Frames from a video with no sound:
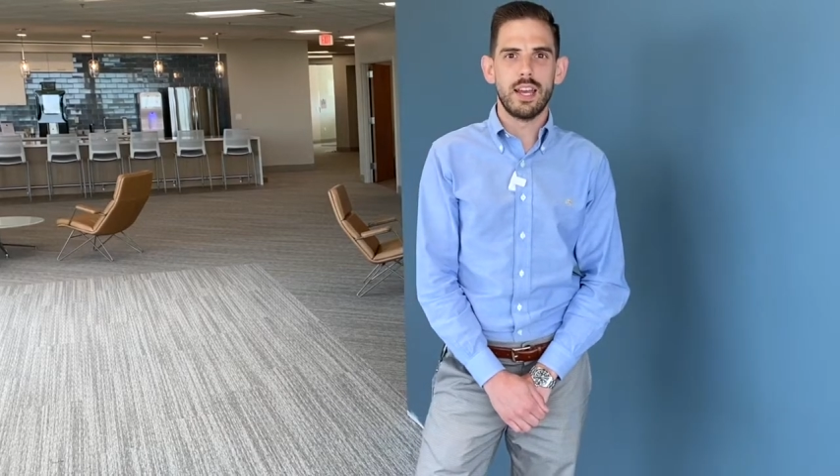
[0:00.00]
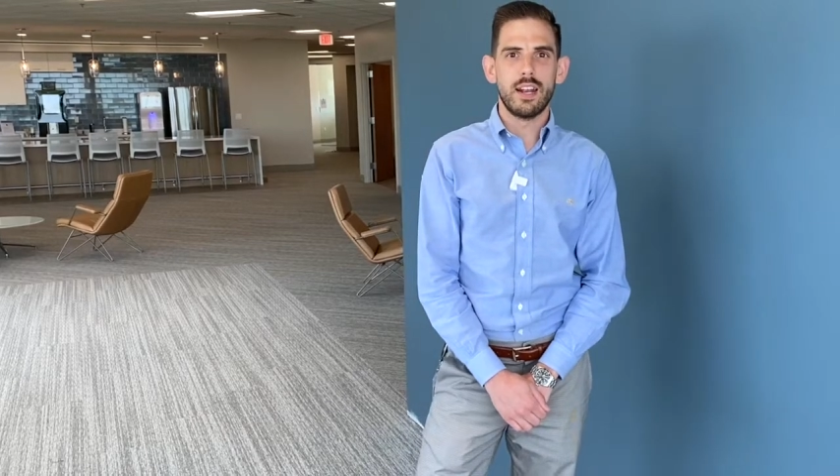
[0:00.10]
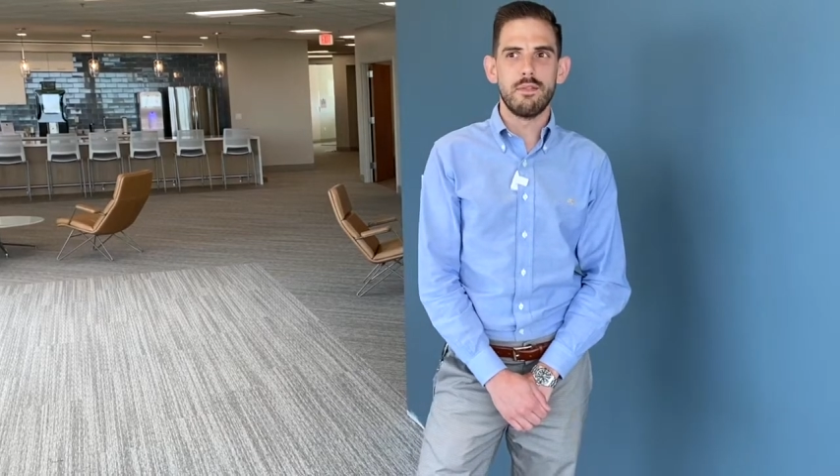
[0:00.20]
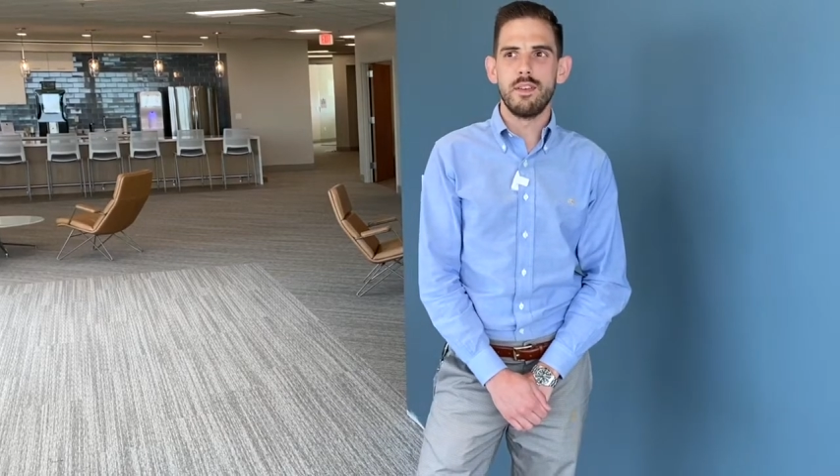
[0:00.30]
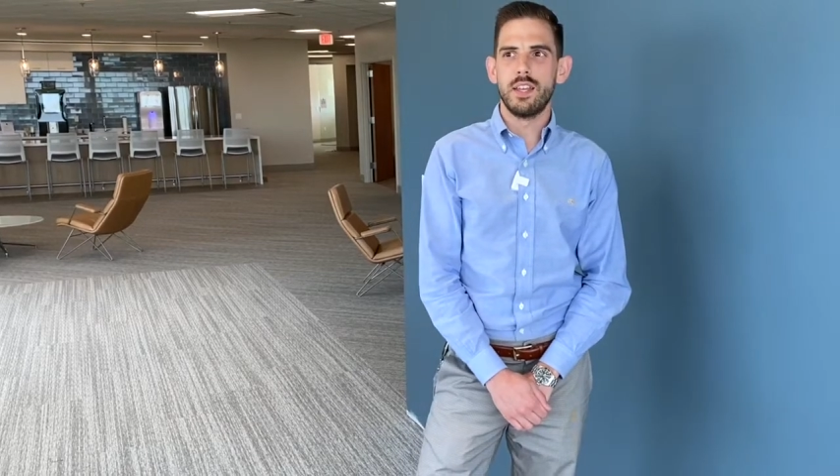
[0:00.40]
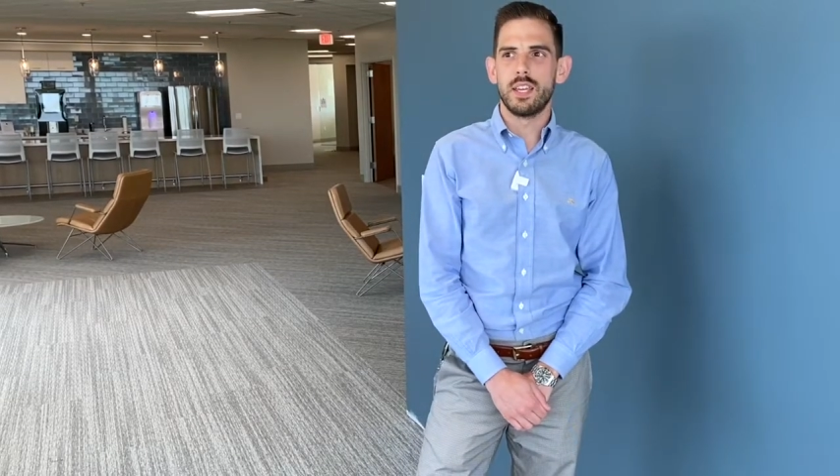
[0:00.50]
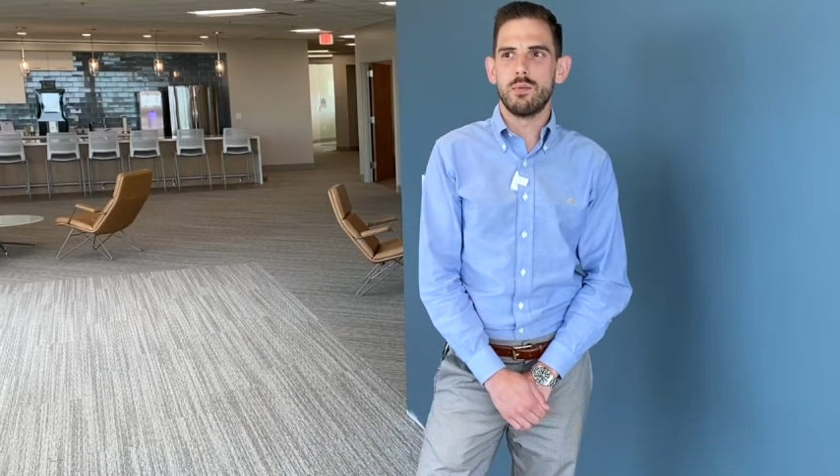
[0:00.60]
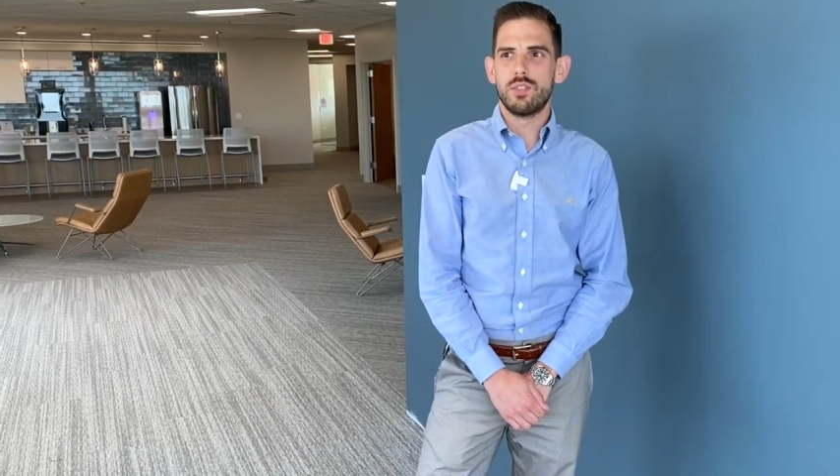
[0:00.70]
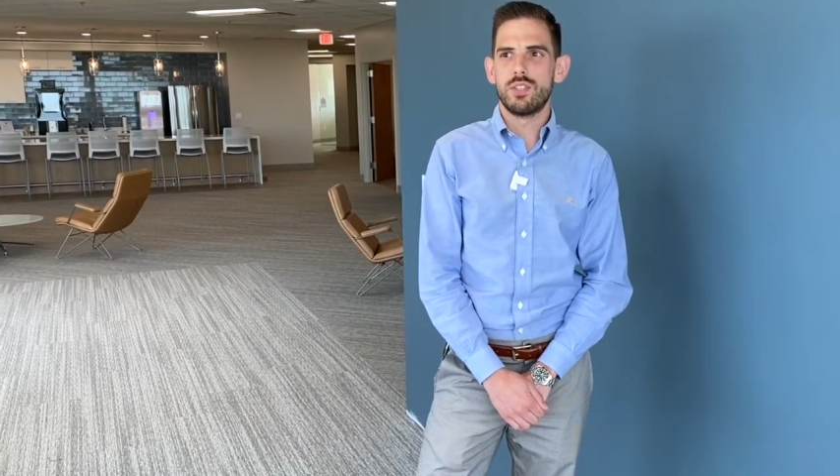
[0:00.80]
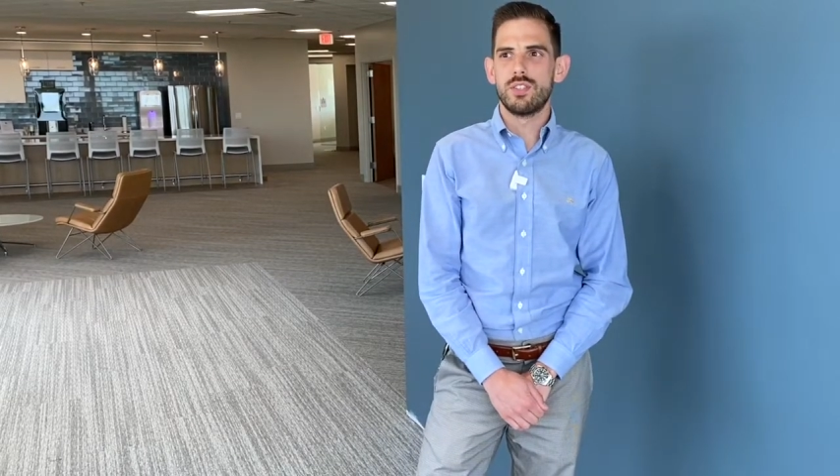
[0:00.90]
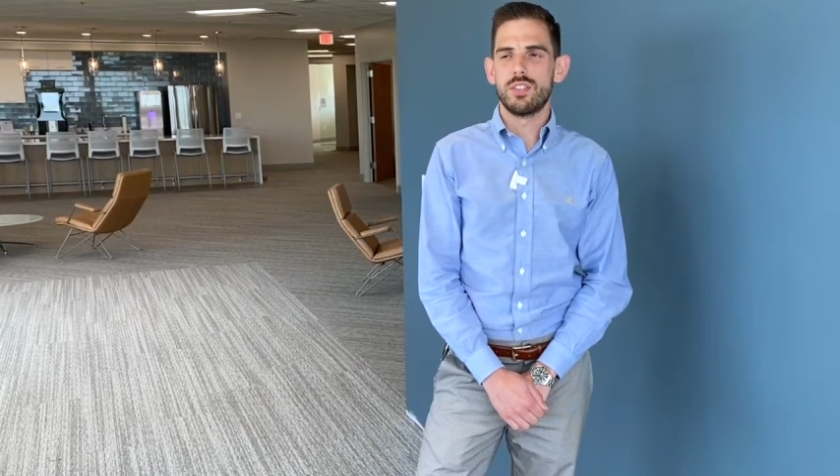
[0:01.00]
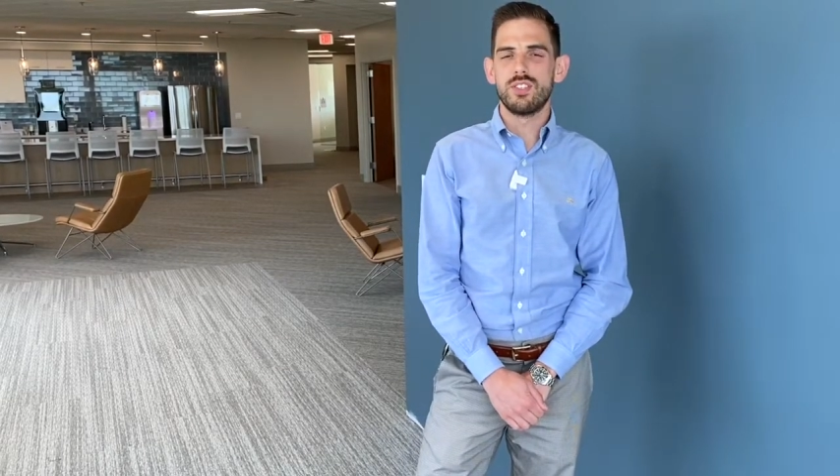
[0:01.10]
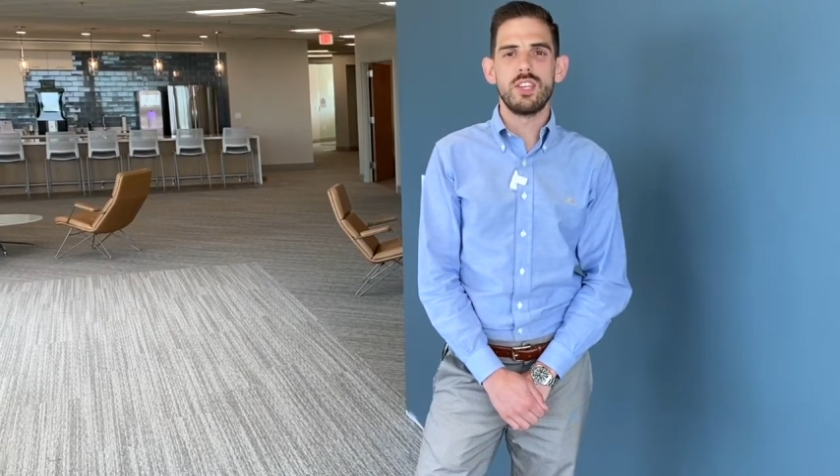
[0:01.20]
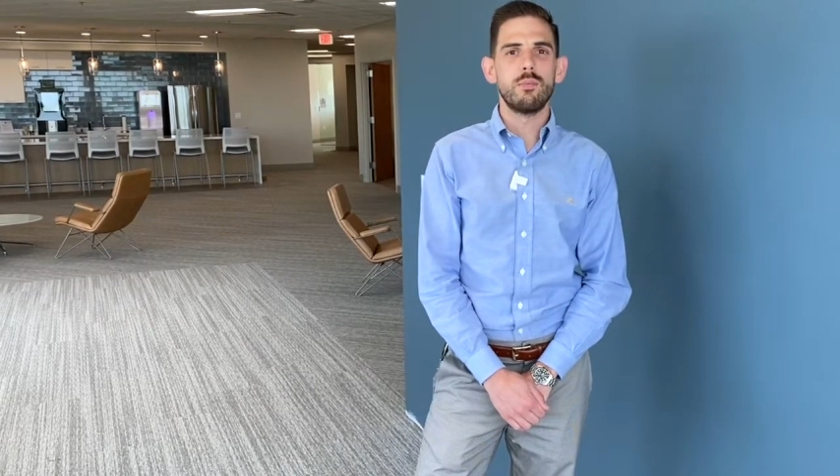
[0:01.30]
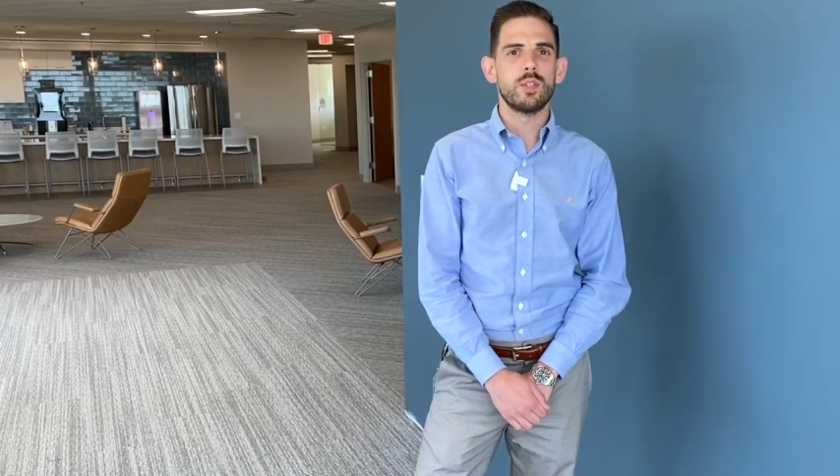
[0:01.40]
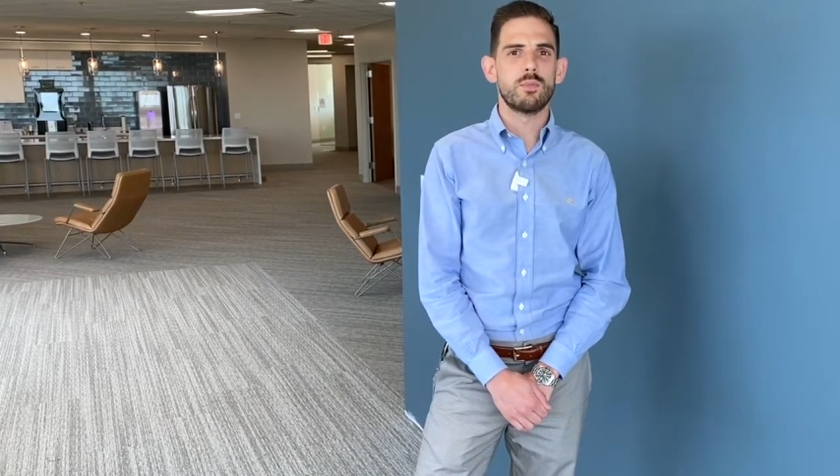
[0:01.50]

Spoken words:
And I feel like it was just a seamless